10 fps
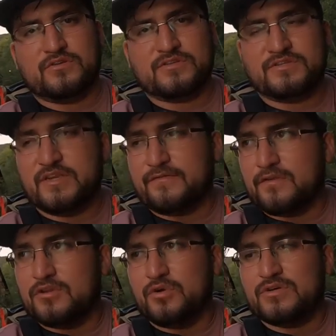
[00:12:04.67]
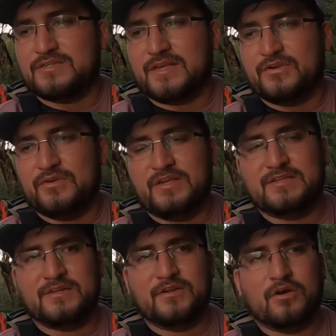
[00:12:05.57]
there's different lures that you need
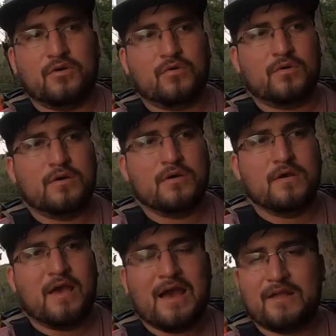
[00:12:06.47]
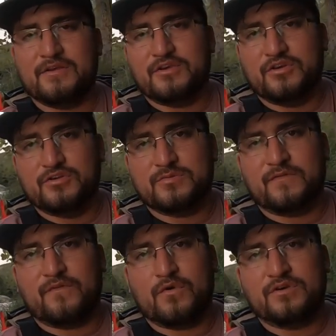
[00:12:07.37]
to know how to use
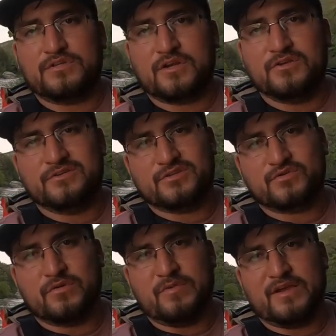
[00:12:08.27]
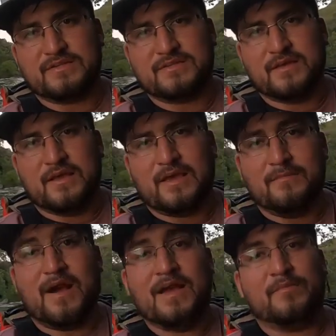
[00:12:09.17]
before you start using swim baits, in
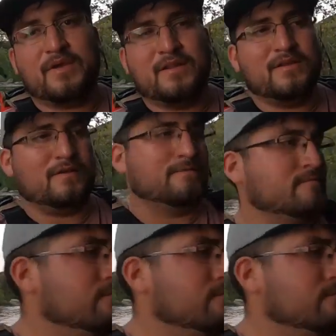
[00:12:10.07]
my opinion.